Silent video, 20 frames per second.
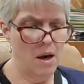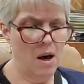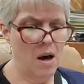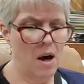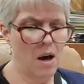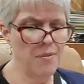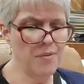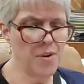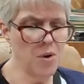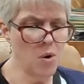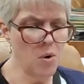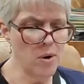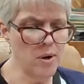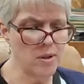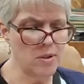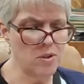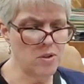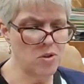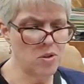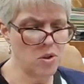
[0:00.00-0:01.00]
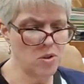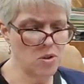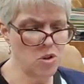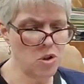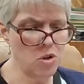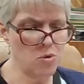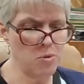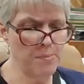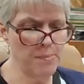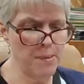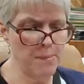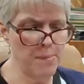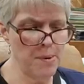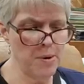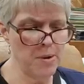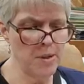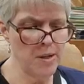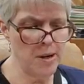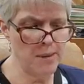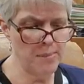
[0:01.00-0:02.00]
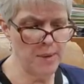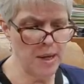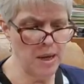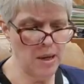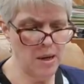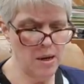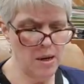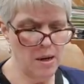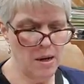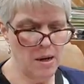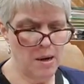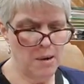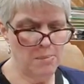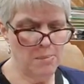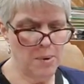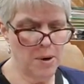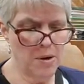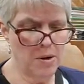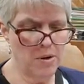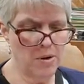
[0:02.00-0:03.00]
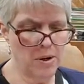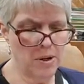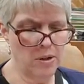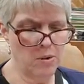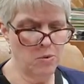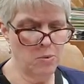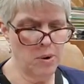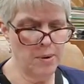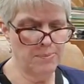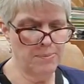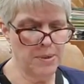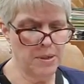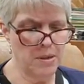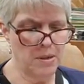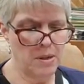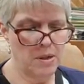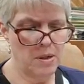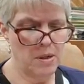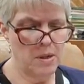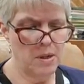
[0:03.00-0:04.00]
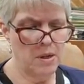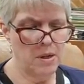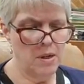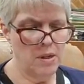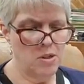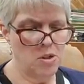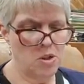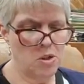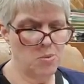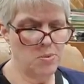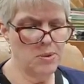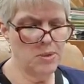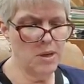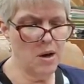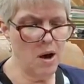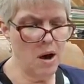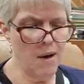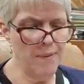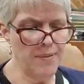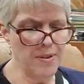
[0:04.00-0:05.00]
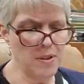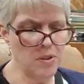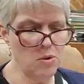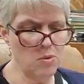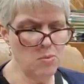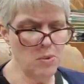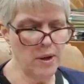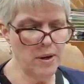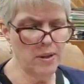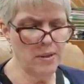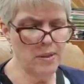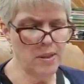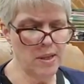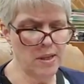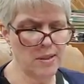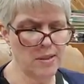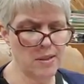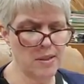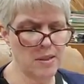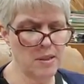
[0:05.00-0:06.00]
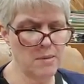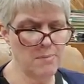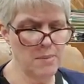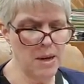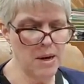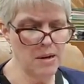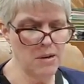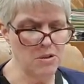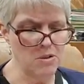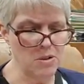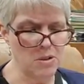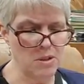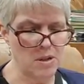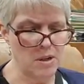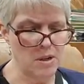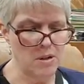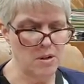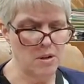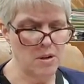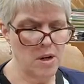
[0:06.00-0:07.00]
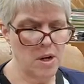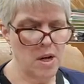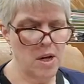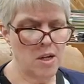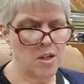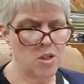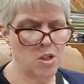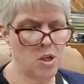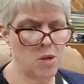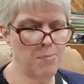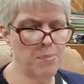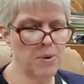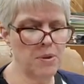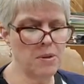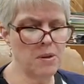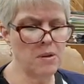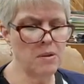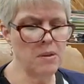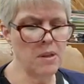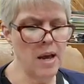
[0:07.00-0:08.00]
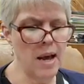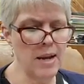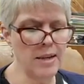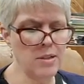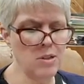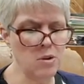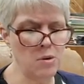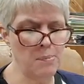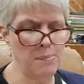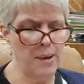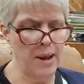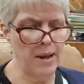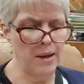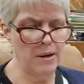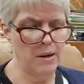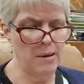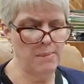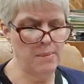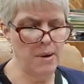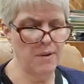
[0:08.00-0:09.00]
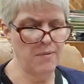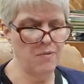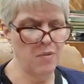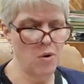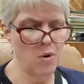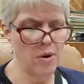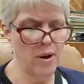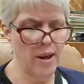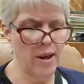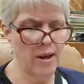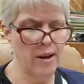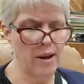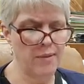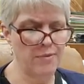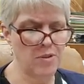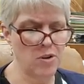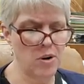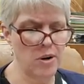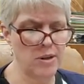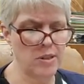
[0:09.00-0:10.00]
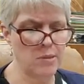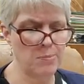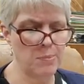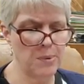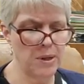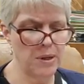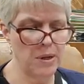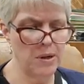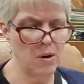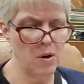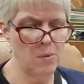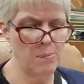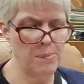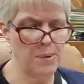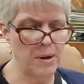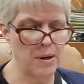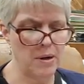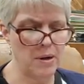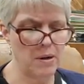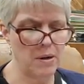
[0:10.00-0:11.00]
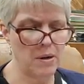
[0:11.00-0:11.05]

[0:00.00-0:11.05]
Of course. Don't you remember, dummy? Parker interrupted. She was the officer running things at the medical center. She put the Lizo band on my forehead after I split it open.